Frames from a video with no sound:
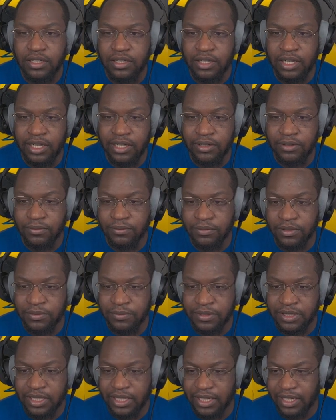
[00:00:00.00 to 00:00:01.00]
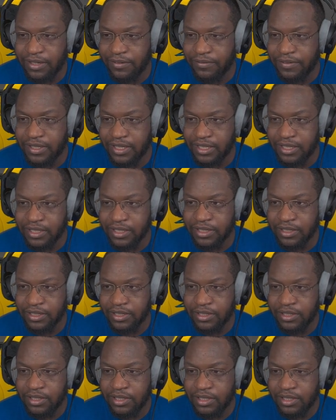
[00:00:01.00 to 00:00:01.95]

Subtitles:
Now, what do we have here?